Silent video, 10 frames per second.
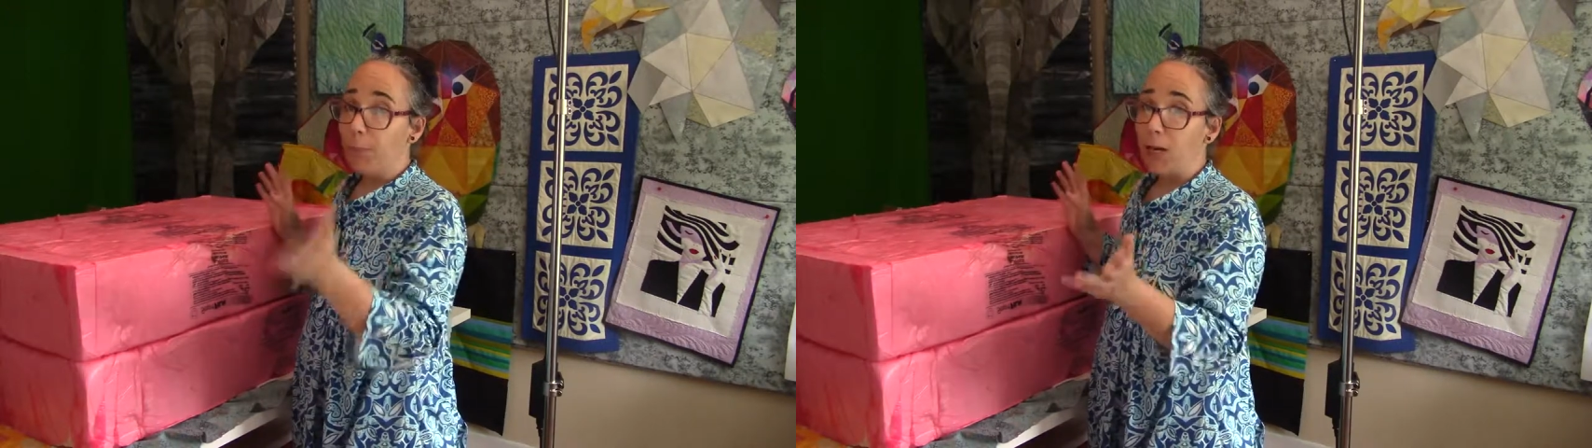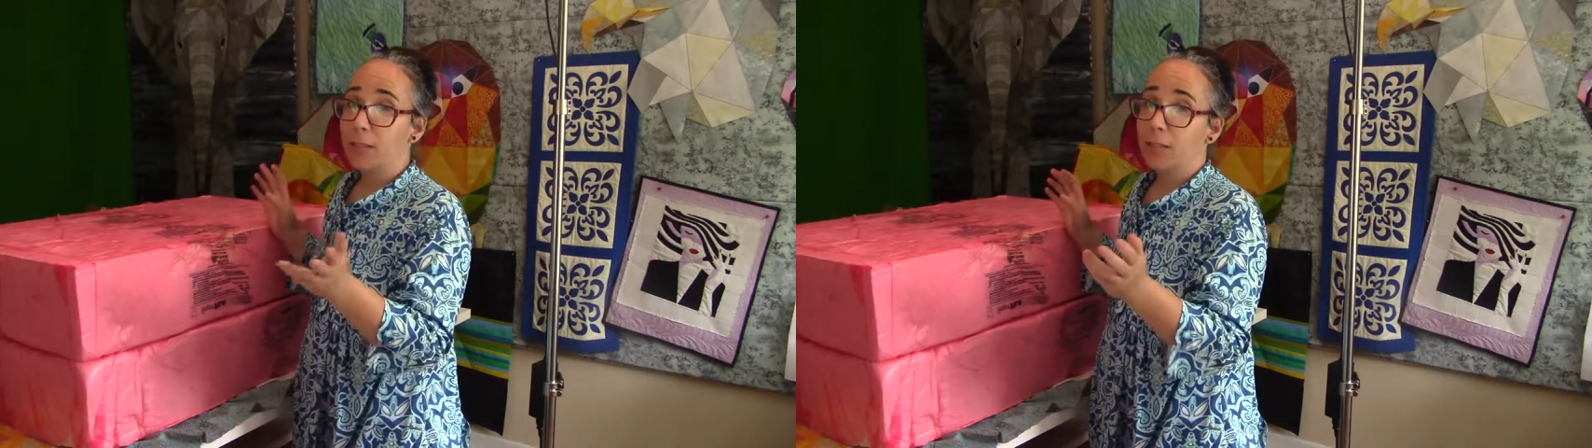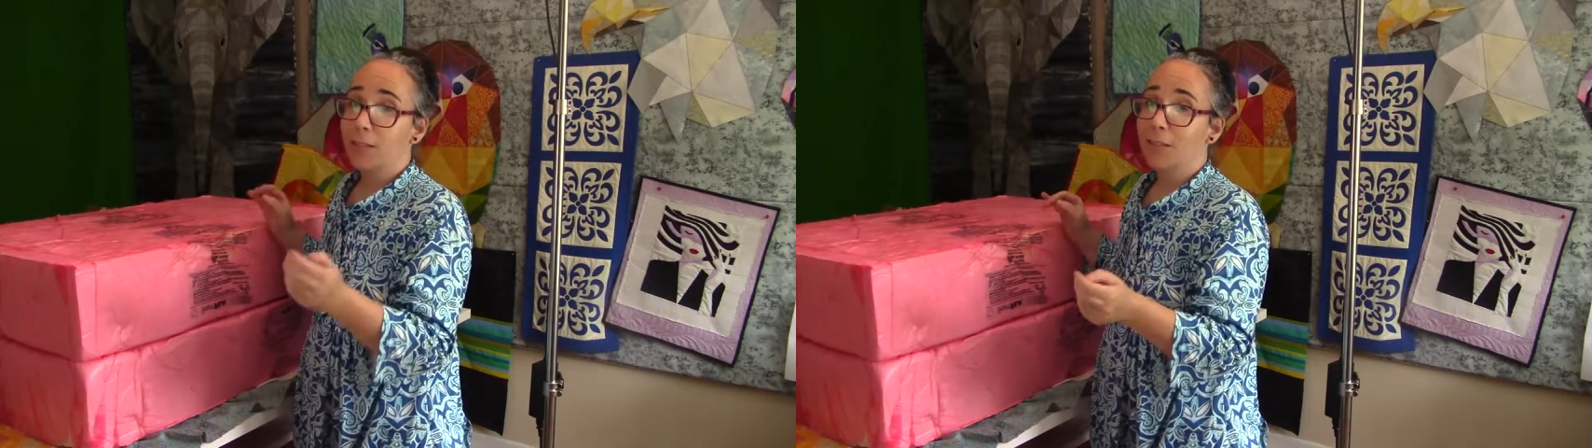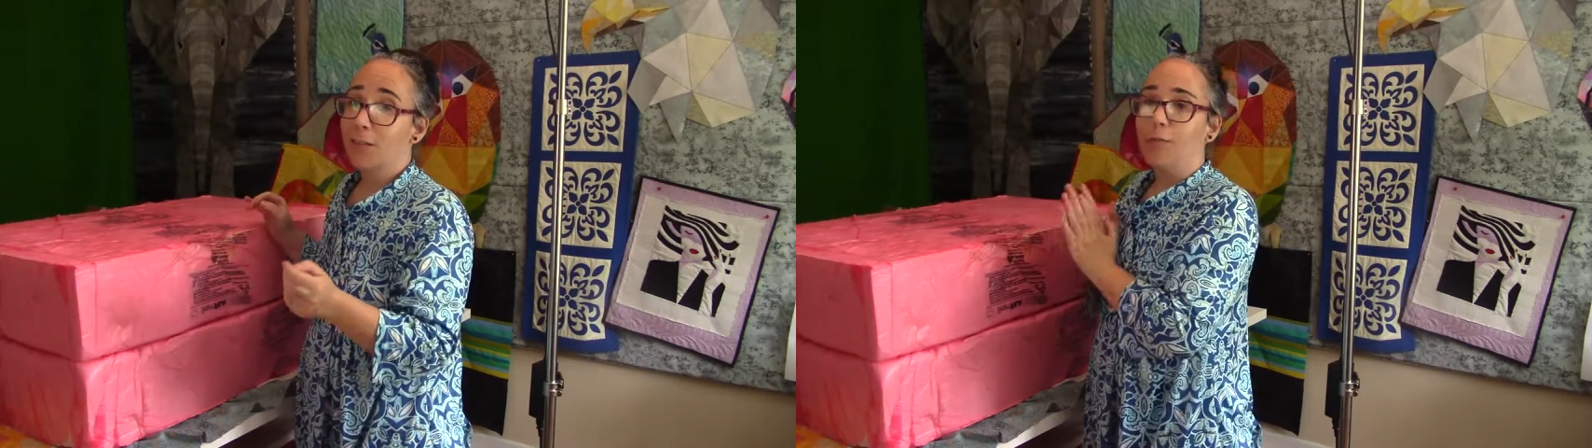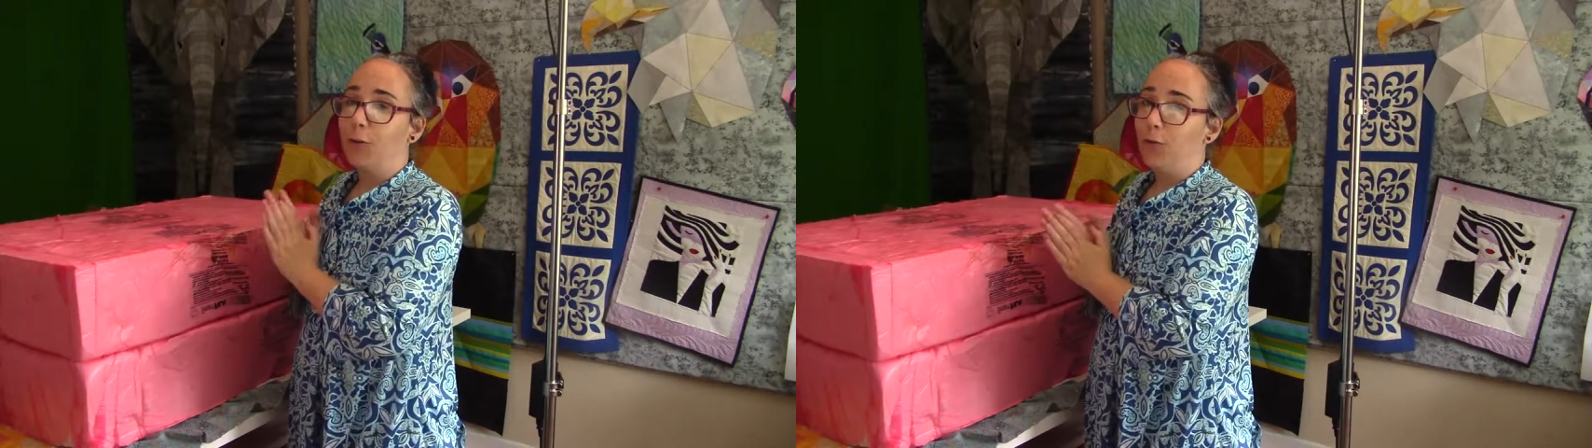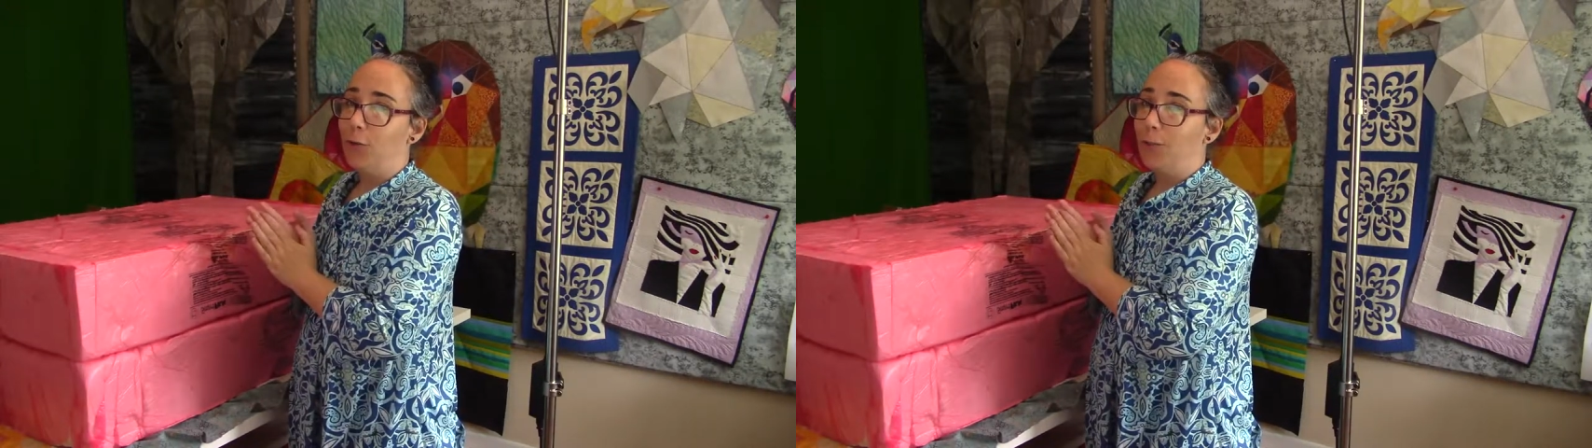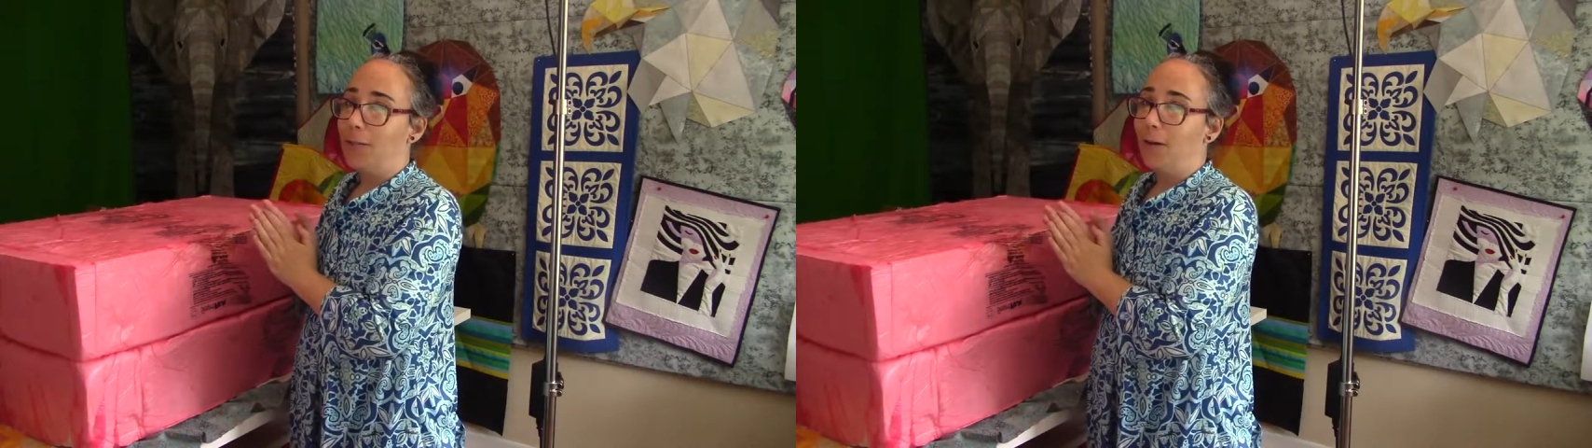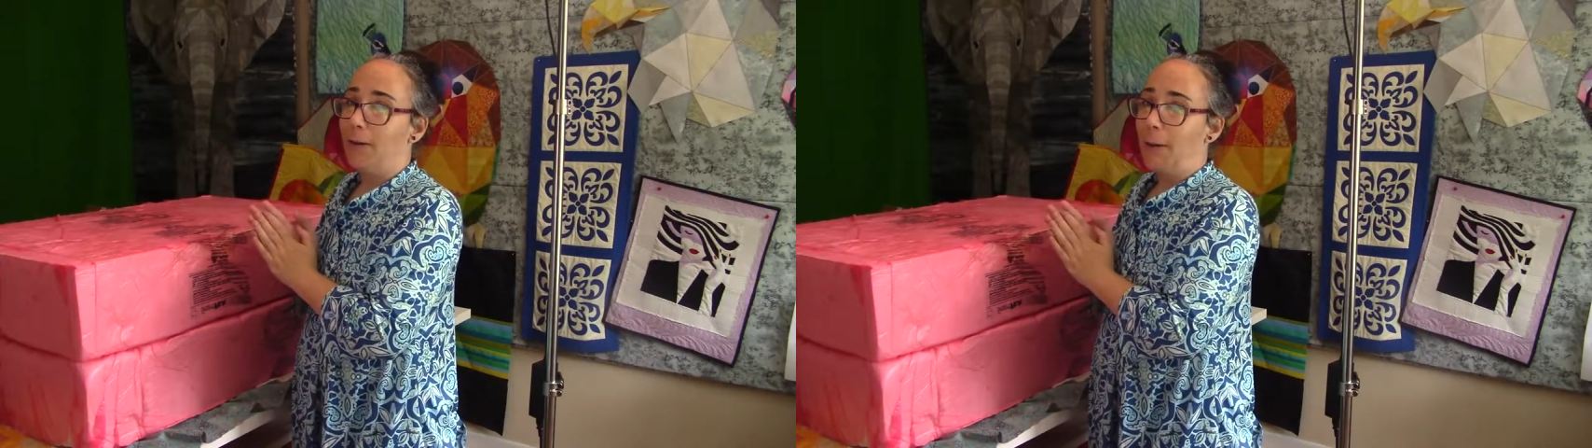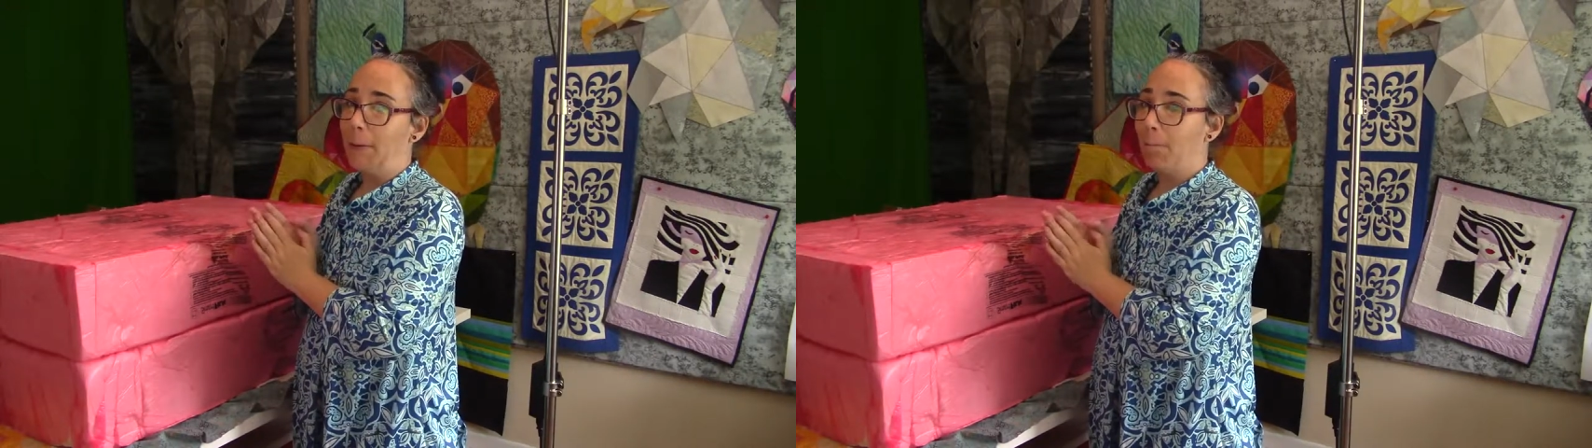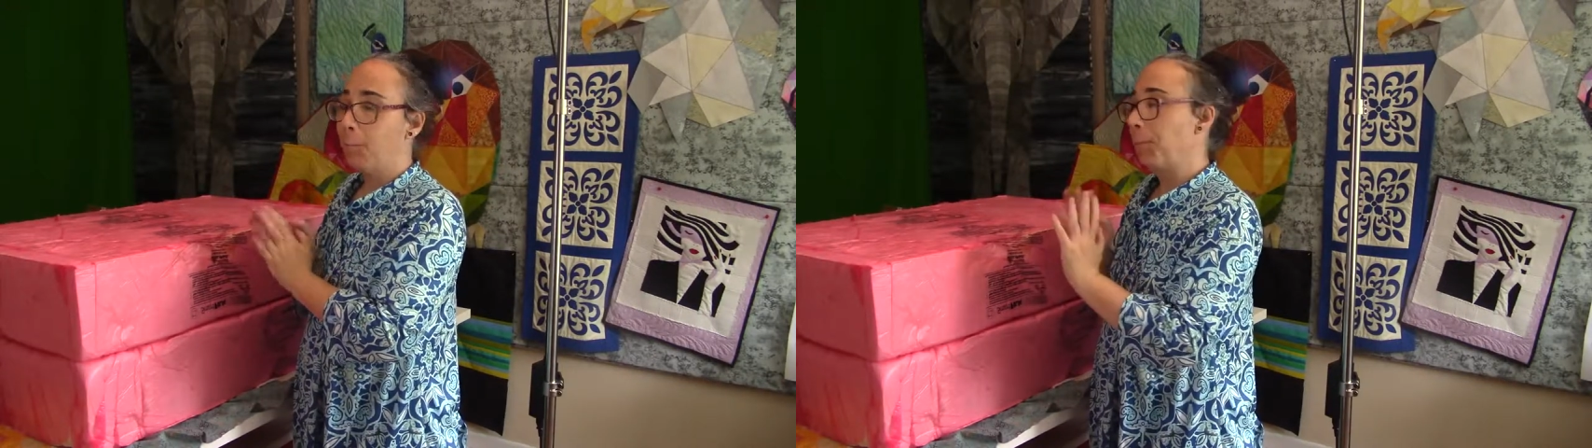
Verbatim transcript: box for the first time.